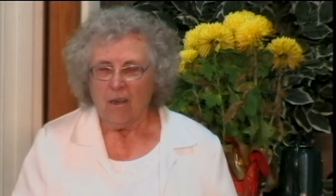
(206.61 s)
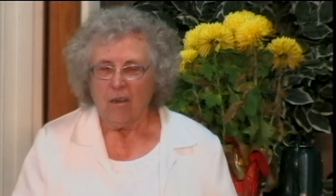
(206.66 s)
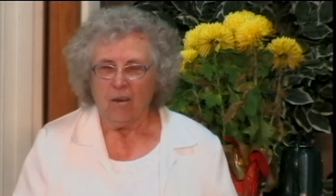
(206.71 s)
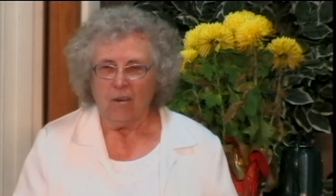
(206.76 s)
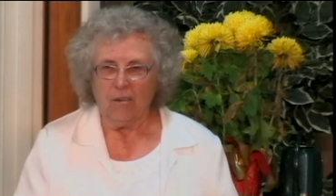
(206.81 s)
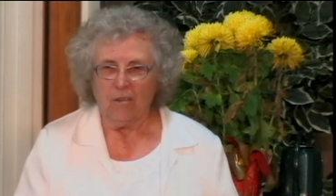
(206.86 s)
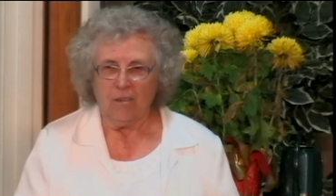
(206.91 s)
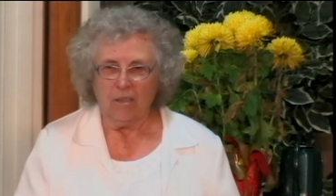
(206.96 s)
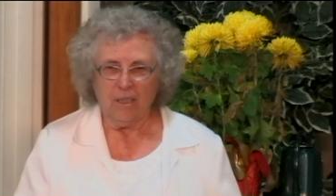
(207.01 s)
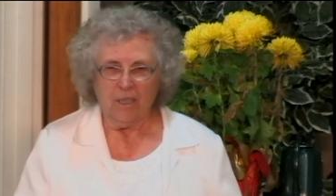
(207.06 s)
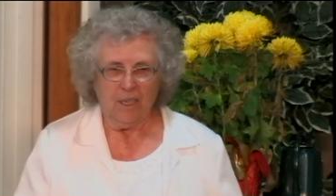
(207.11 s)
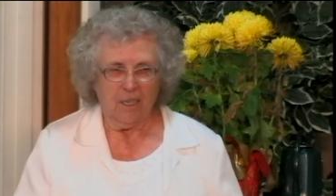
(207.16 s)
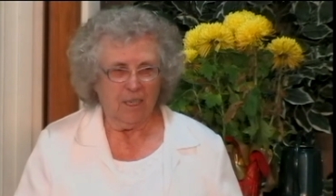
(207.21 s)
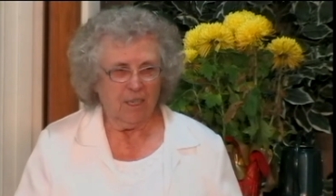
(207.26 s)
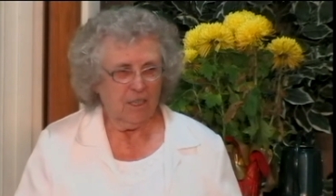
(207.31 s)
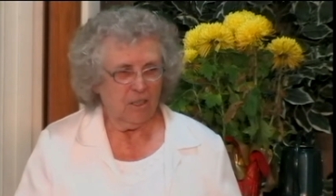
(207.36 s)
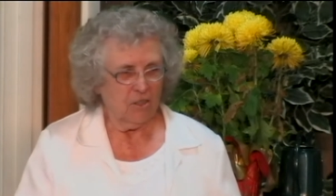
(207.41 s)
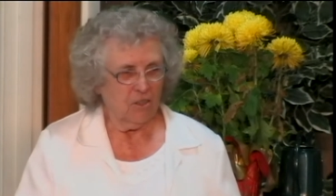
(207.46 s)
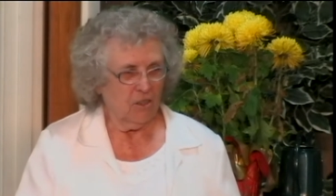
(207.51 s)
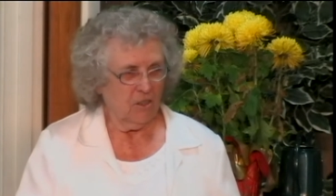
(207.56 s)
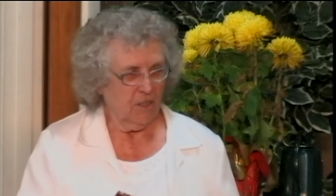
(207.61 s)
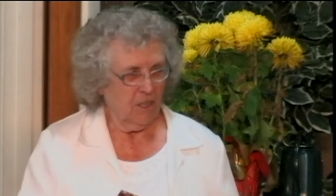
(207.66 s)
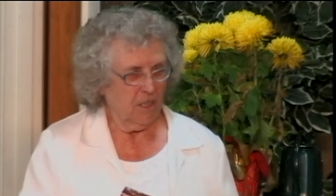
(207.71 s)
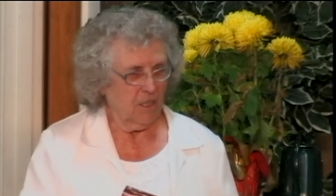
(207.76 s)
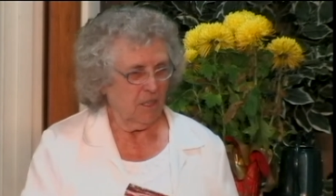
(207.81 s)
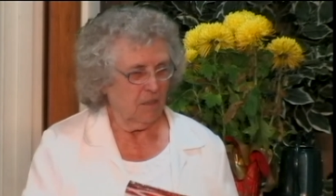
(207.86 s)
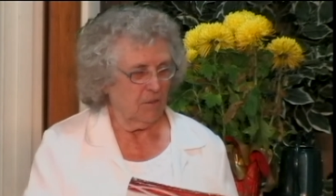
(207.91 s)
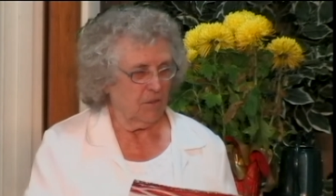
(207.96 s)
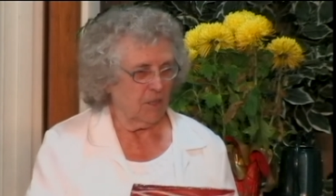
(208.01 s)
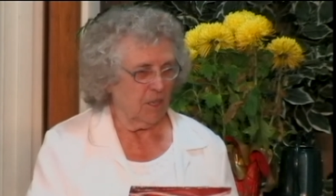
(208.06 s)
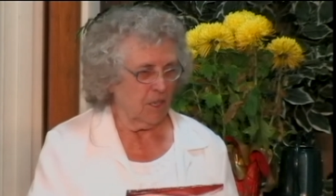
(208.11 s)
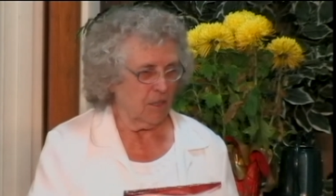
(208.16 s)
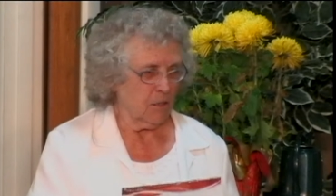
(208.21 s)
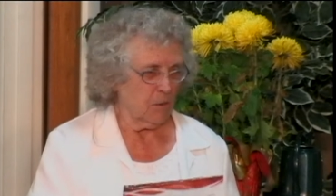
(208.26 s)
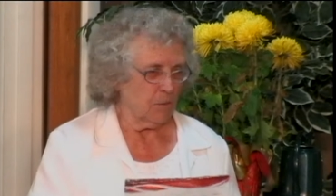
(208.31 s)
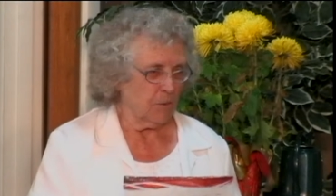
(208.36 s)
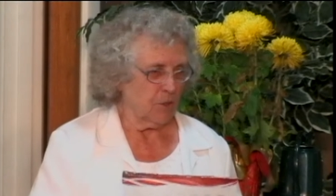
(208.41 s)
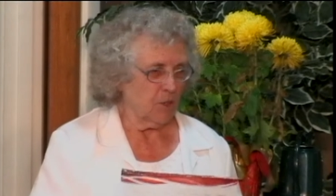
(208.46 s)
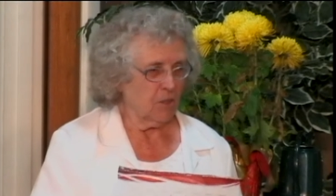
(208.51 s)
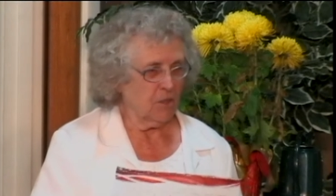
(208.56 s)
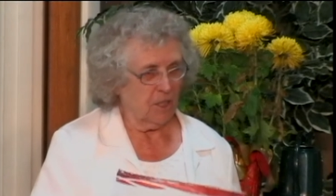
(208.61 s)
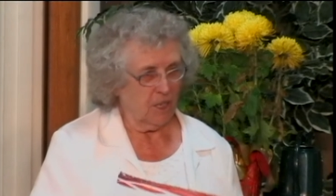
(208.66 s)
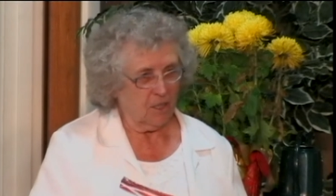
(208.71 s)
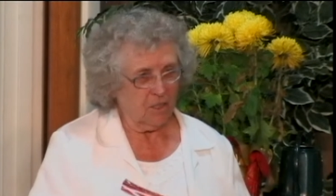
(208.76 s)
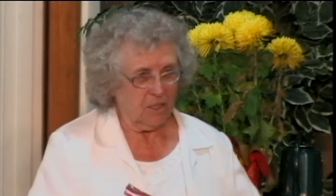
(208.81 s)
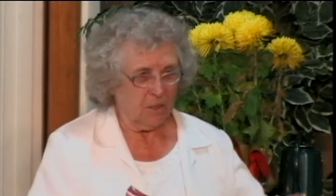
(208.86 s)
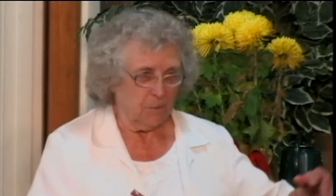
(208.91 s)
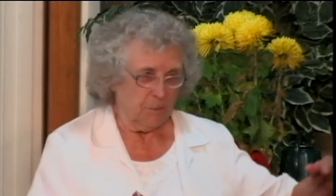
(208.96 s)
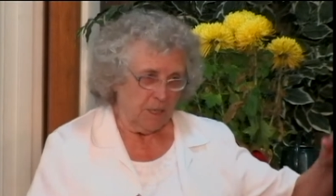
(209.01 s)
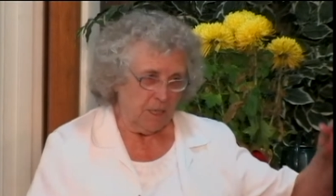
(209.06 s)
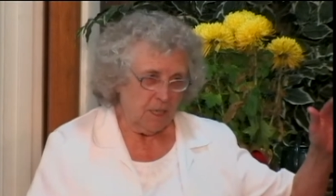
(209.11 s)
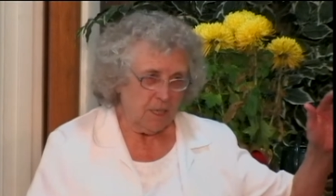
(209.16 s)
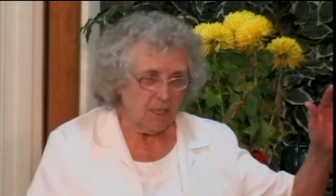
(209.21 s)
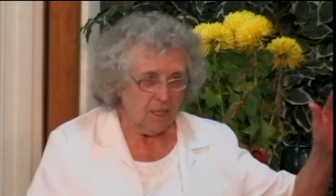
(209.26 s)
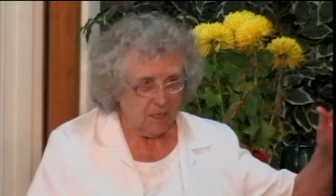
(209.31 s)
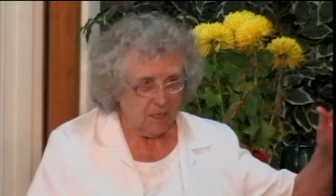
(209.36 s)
Okay, can you think of another bird that's big?